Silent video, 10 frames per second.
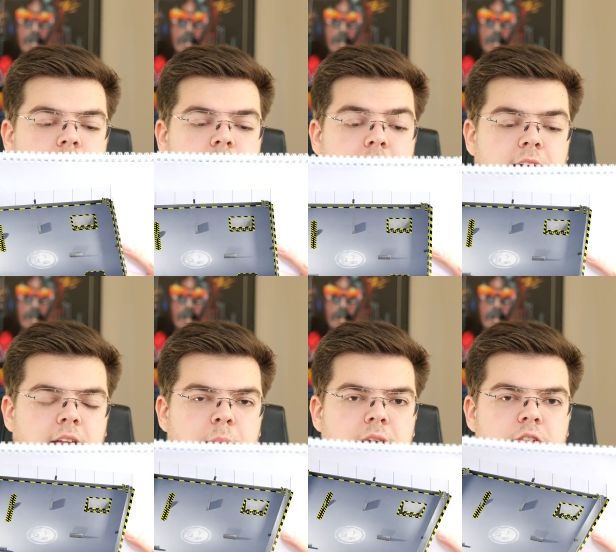tank
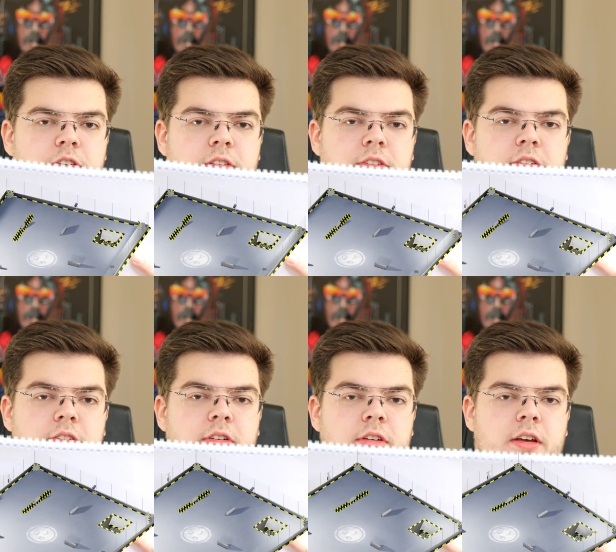animations,
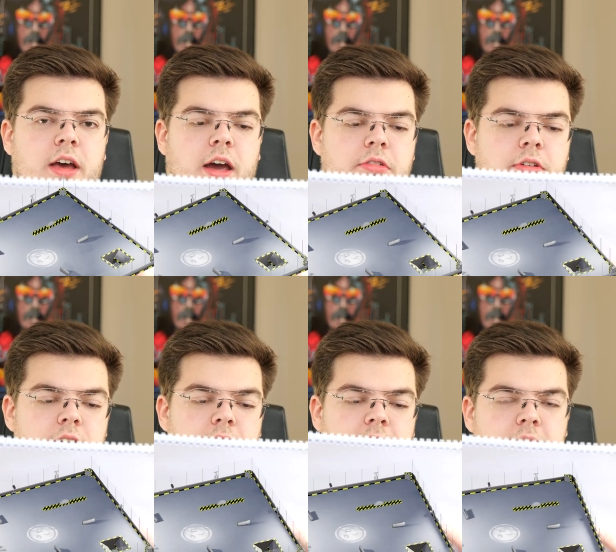
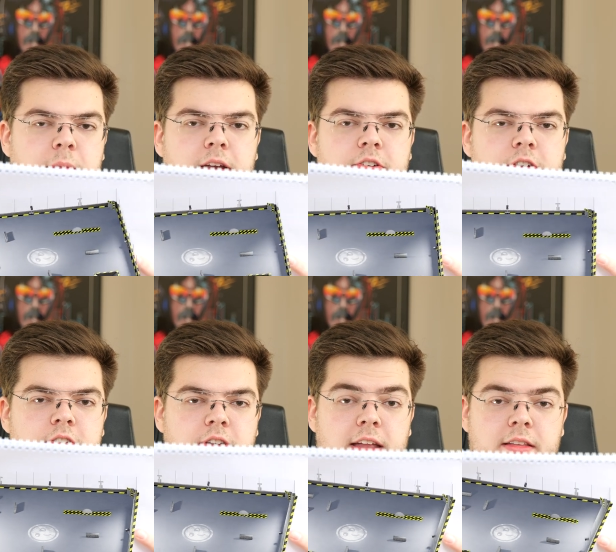arena
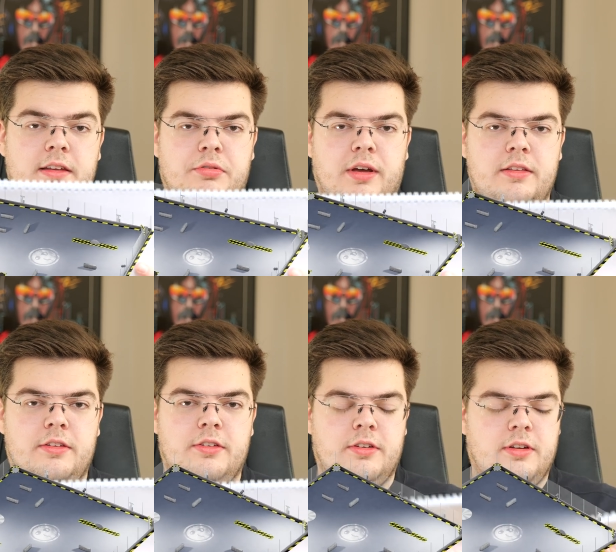animations and
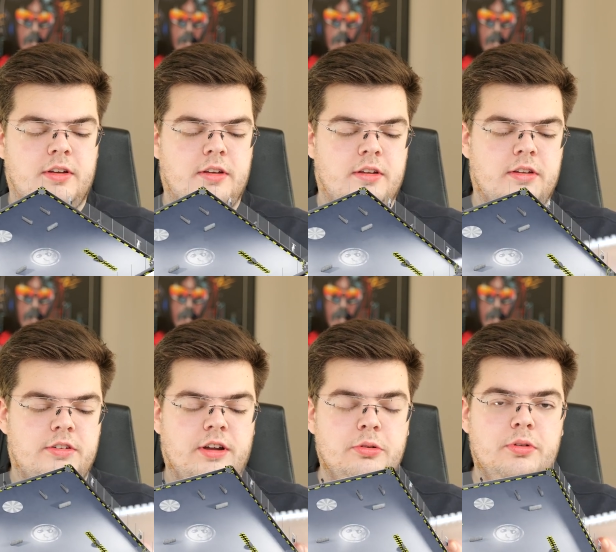events,
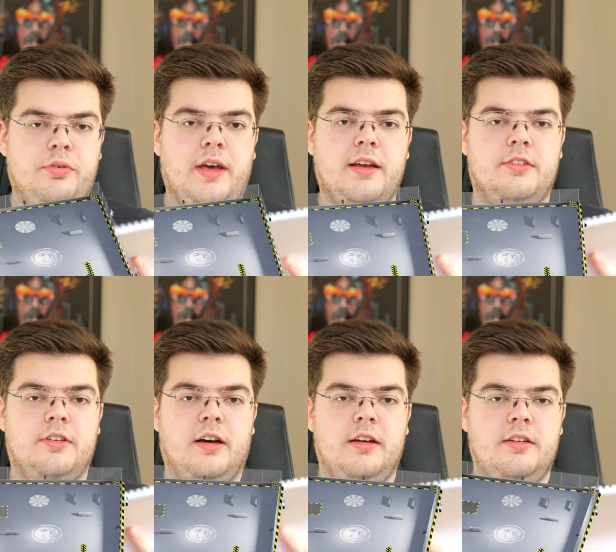sound effects
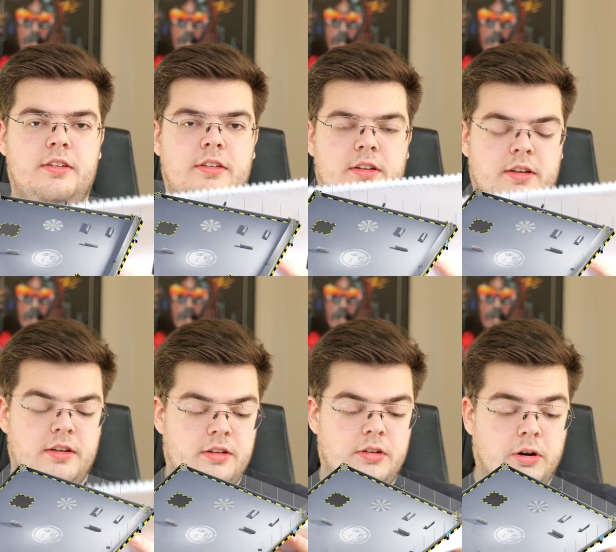guys,
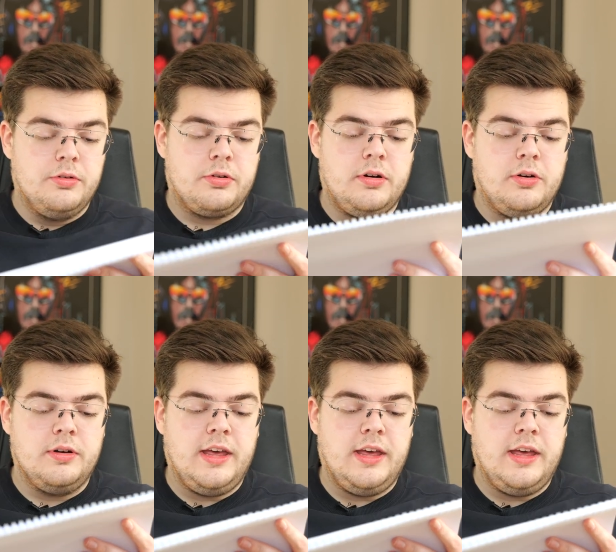the overall